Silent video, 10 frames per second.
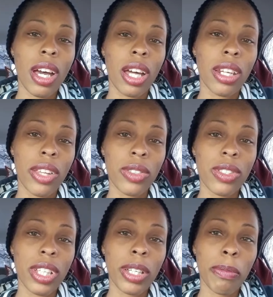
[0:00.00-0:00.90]
Another
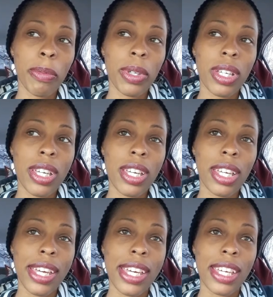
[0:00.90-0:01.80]
tip
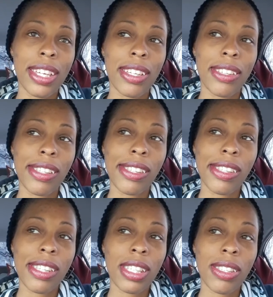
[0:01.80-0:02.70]

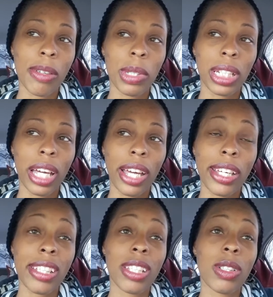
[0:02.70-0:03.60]
is something that
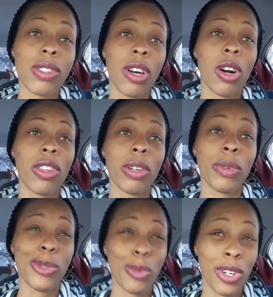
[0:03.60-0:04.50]
I saw that
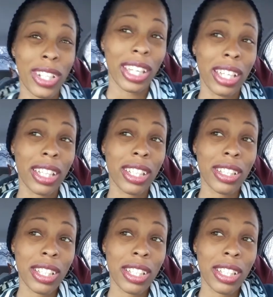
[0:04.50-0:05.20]
was working